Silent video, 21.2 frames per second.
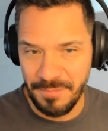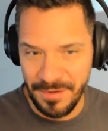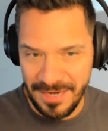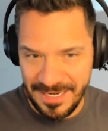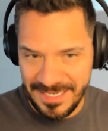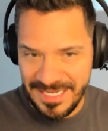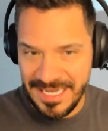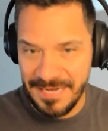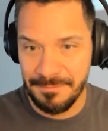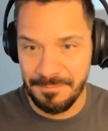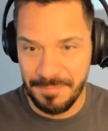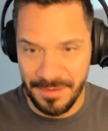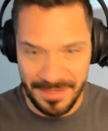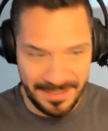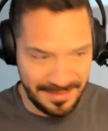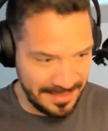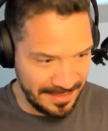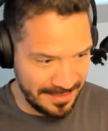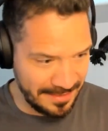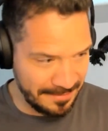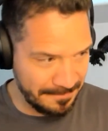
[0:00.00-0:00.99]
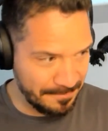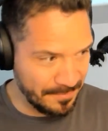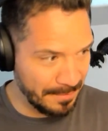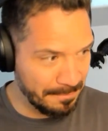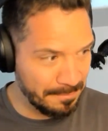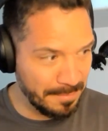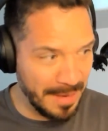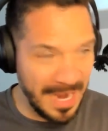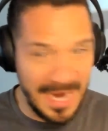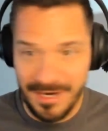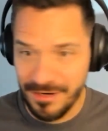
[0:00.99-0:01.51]
but
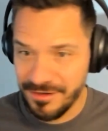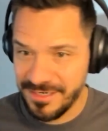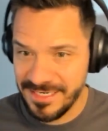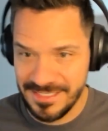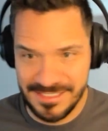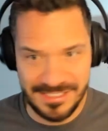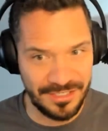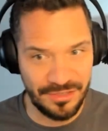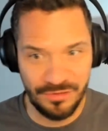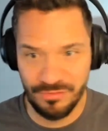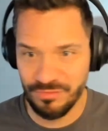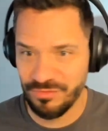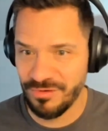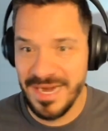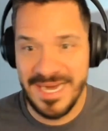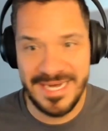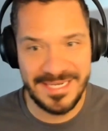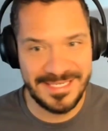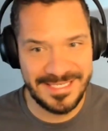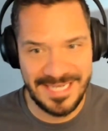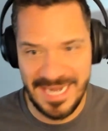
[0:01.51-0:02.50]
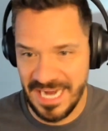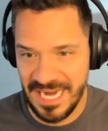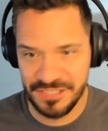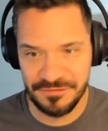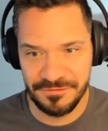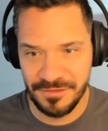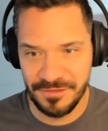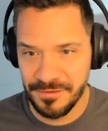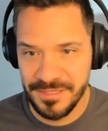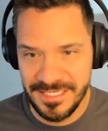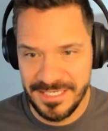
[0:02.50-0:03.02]
the buyer gets a great
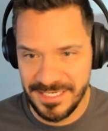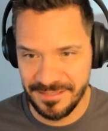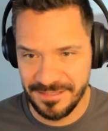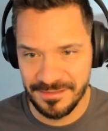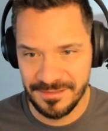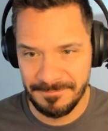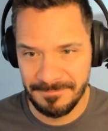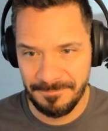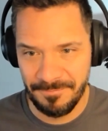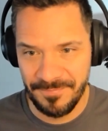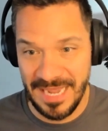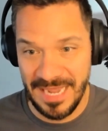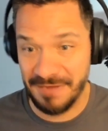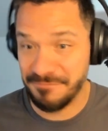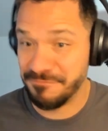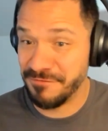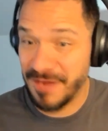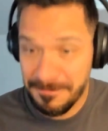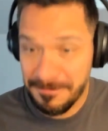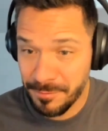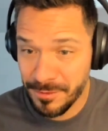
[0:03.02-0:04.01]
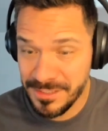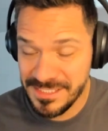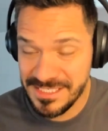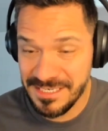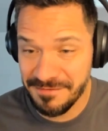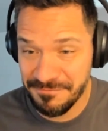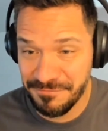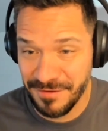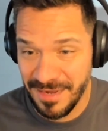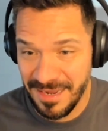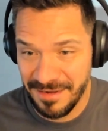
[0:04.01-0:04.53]
cash flowing deal at
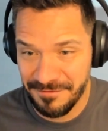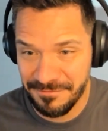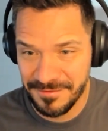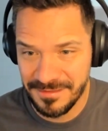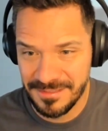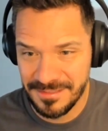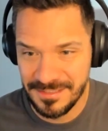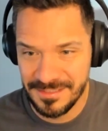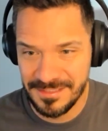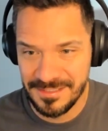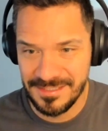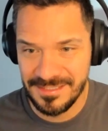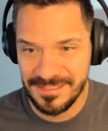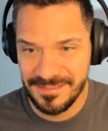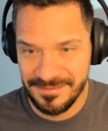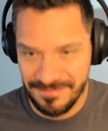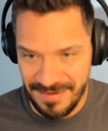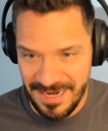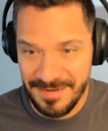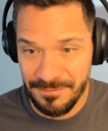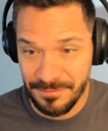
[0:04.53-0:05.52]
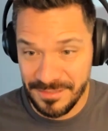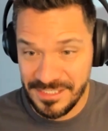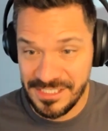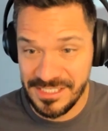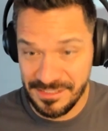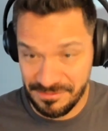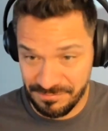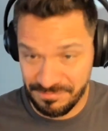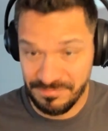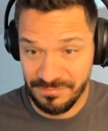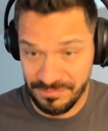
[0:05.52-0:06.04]
5.75, right? Which
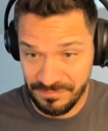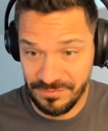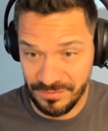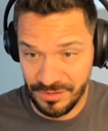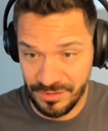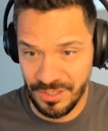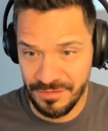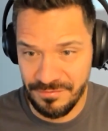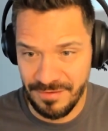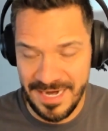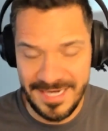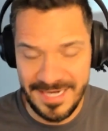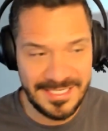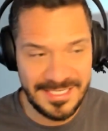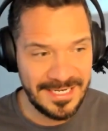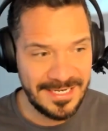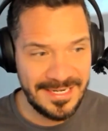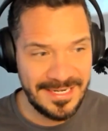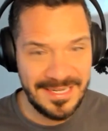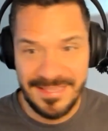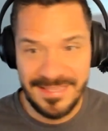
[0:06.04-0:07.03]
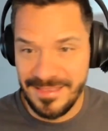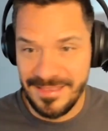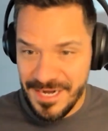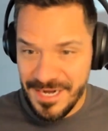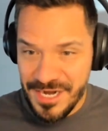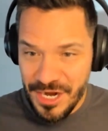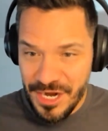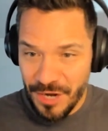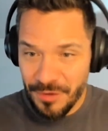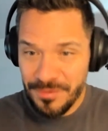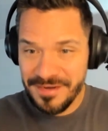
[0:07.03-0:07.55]
is good rate. The
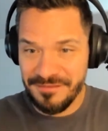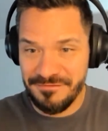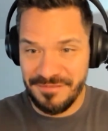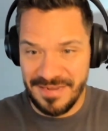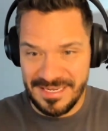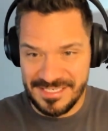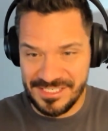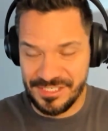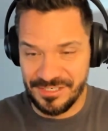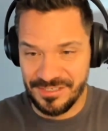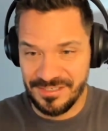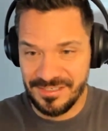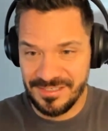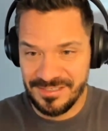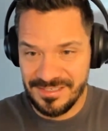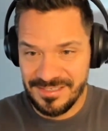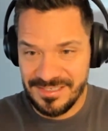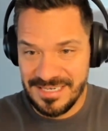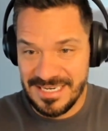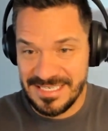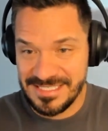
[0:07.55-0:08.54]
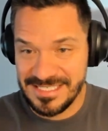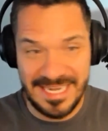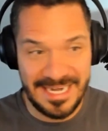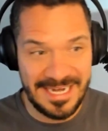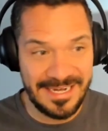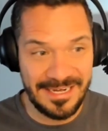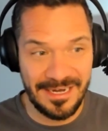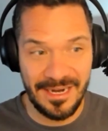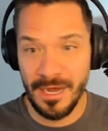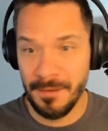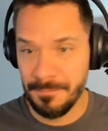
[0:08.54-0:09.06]
note investor is
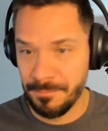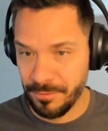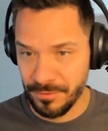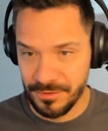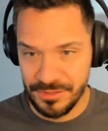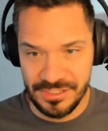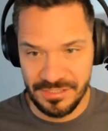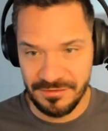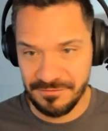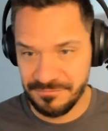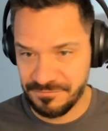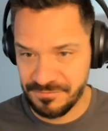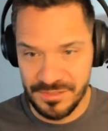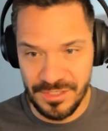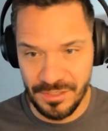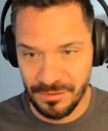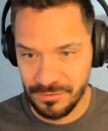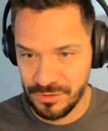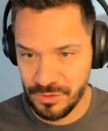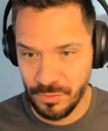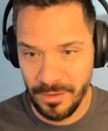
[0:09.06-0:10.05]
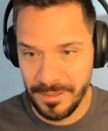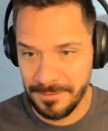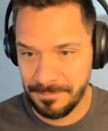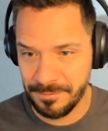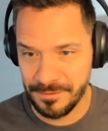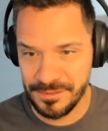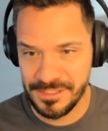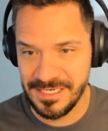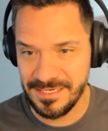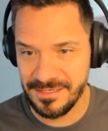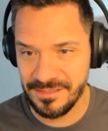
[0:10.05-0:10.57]
getting upwards of, you know,
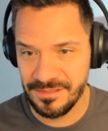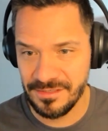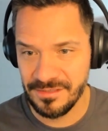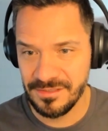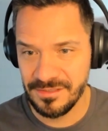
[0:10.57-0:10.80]
20%